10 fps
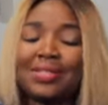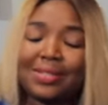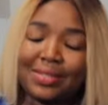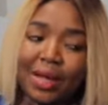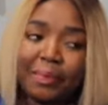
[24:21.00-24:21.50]

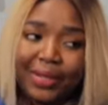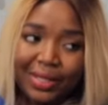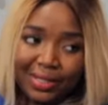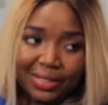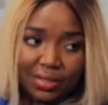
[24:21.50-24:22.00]
Cynthia,
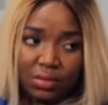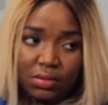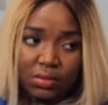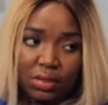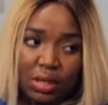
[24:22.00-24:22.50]

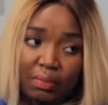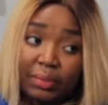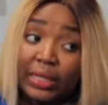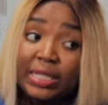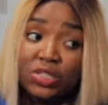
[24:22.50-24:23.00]
please.
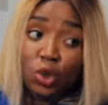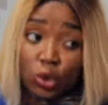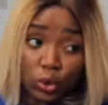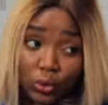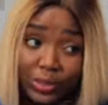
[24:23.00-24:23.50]
Please,
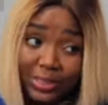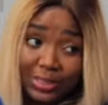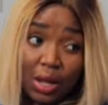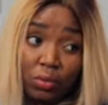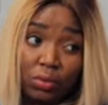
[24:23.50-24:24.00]
don't do this